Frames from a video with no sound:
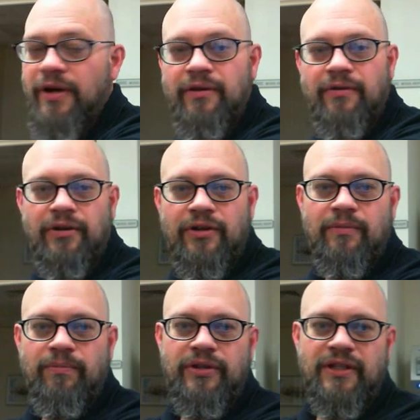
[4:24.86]
ahead and you
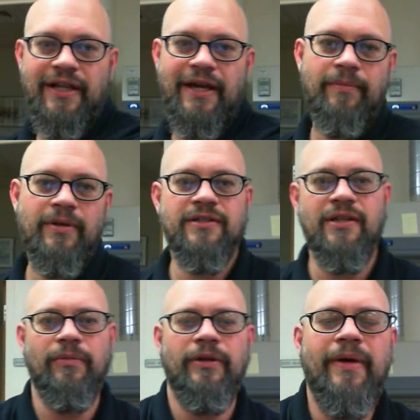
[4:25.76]
can put the lamp
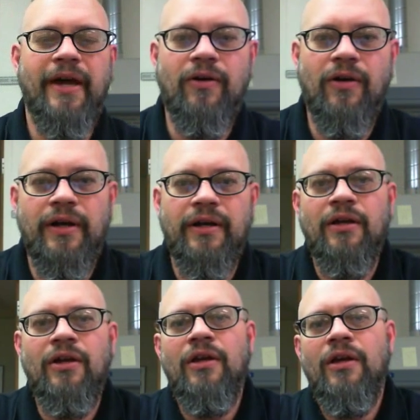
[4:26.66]
assembly back on.
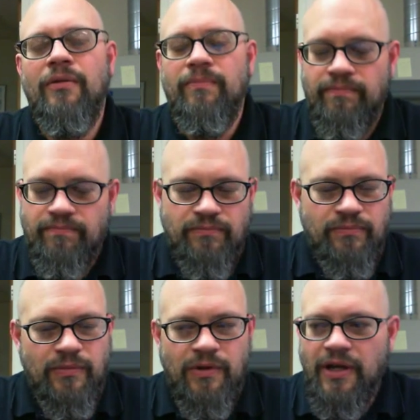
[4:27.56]

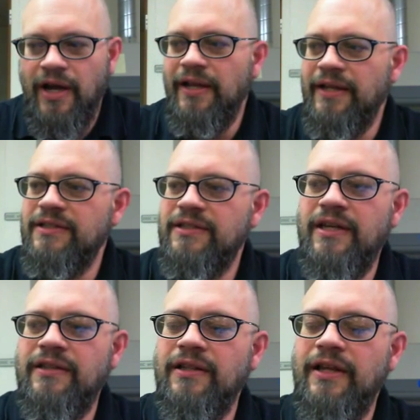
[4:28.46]
I like to
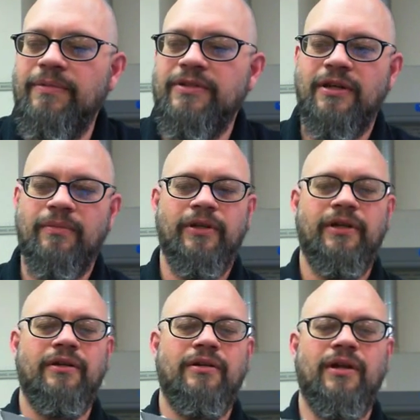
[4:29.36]
take the lamp
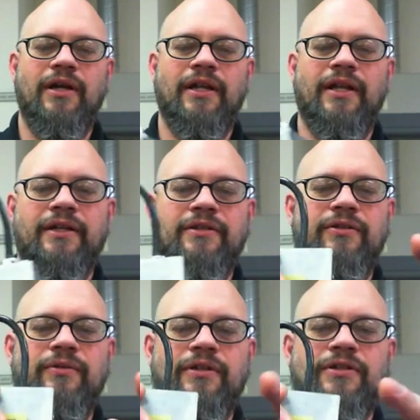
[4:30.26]
assembly and I like
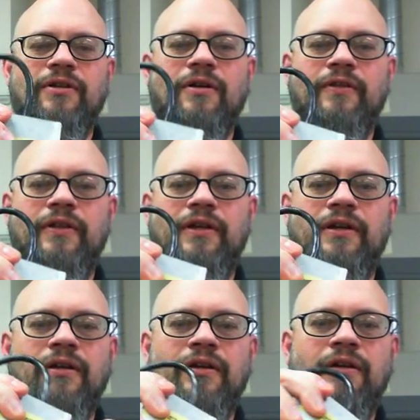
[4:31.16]
to install the
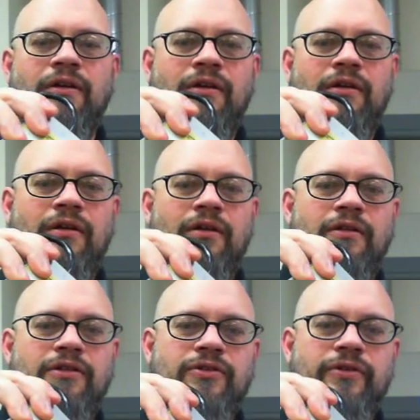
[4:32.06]

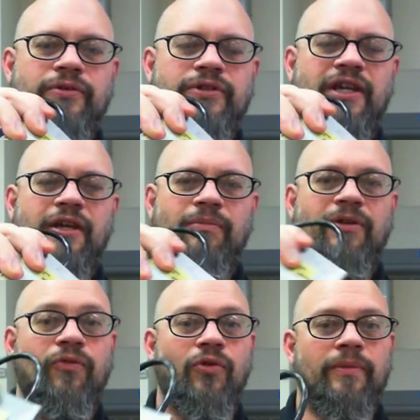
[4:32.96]
screws in
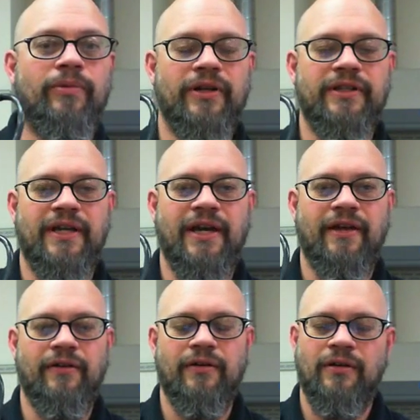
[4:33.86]
before I put it together.